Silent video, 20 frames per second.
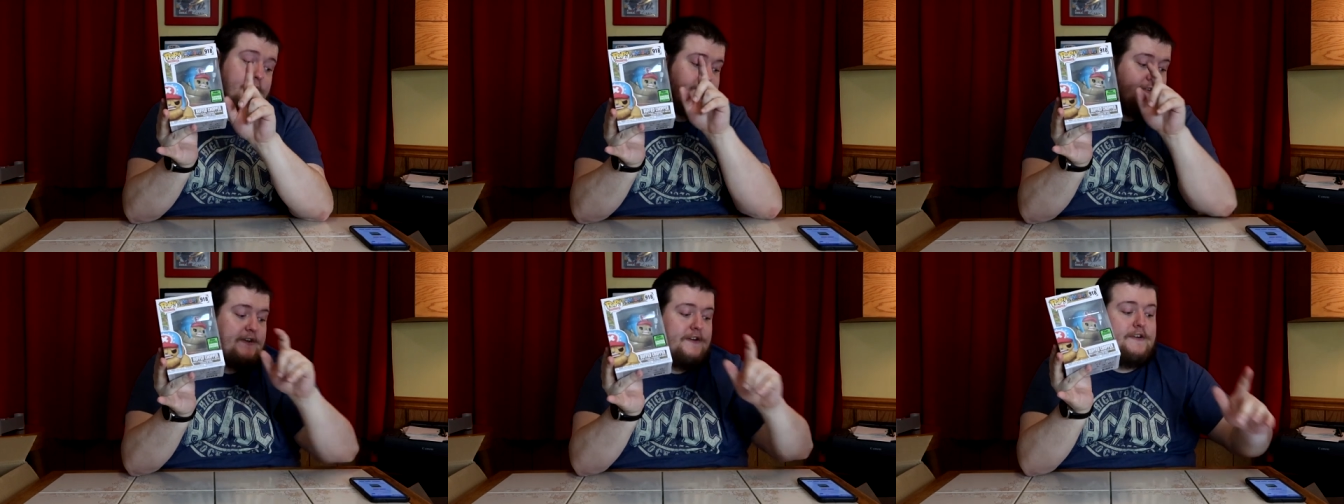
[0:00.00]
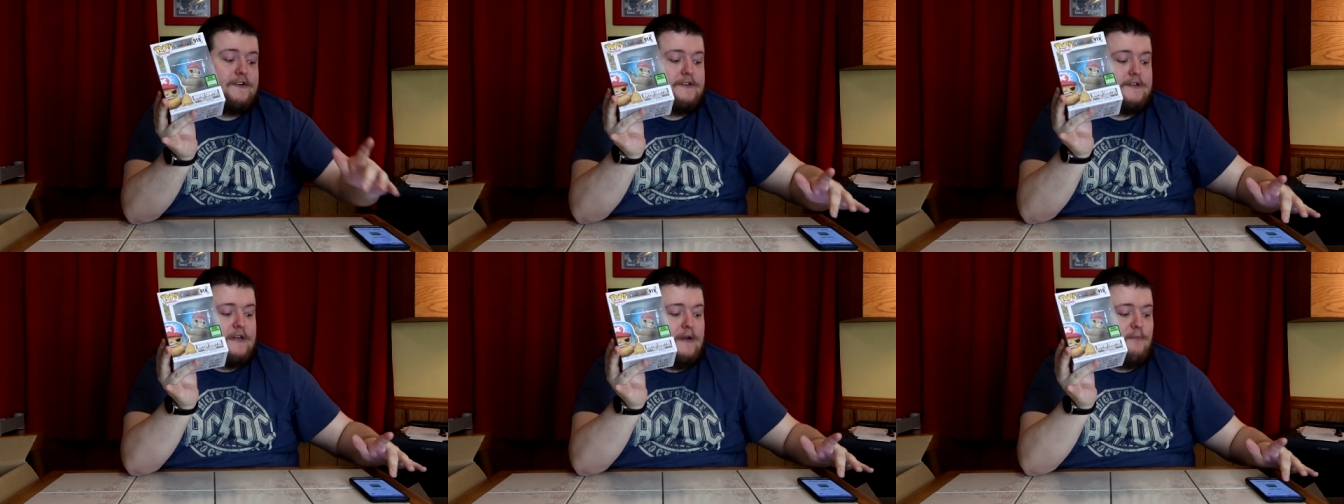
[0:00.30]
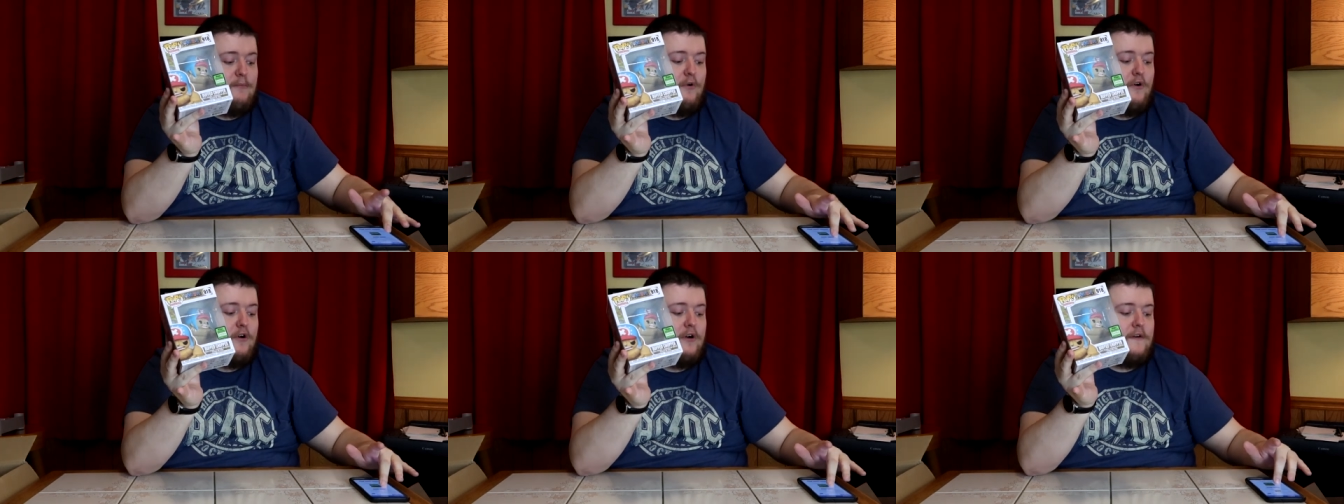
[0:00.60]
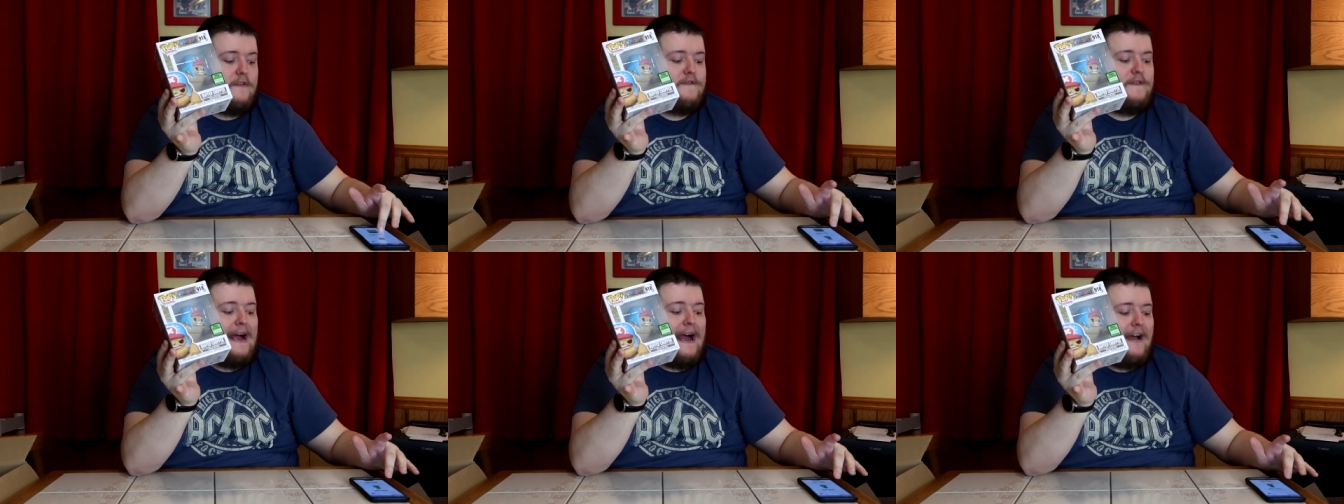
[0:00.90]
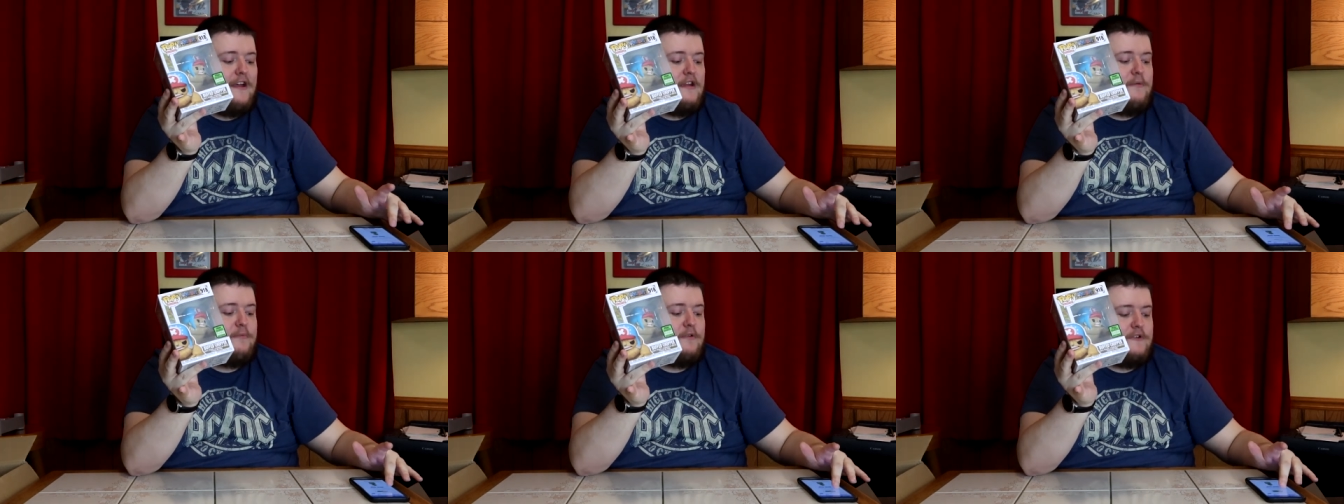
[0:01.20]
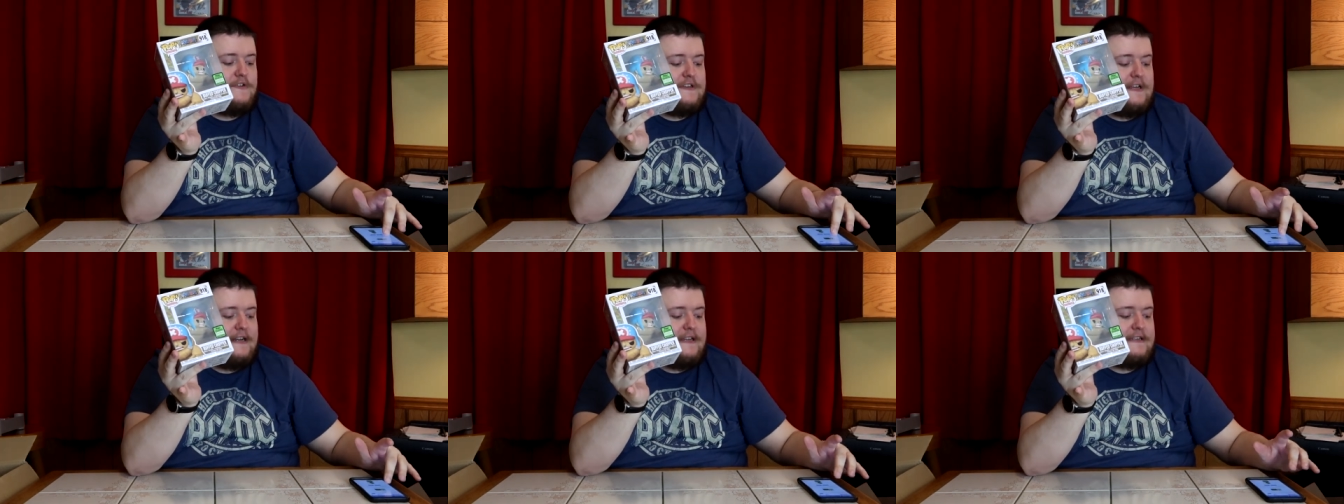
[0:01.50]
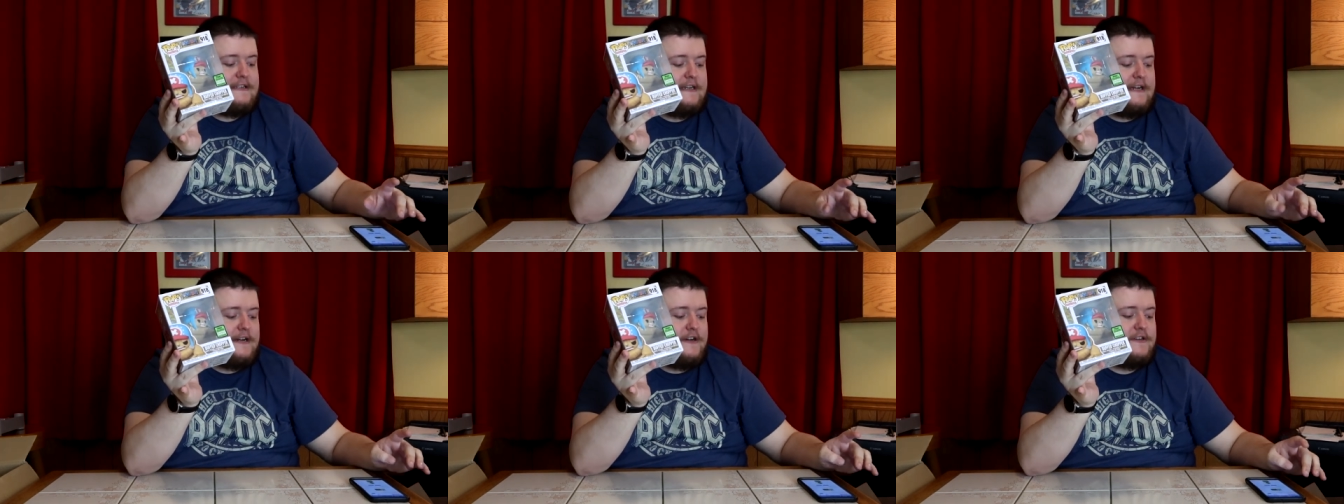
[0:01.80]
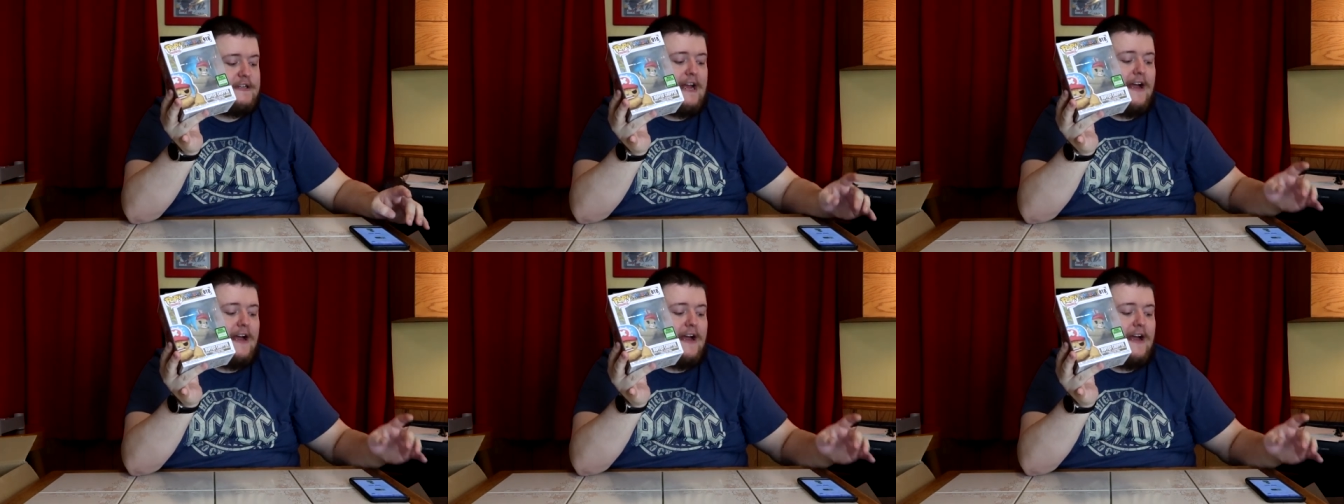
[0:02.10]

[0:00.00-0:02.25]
There's a more valuable set of stickers,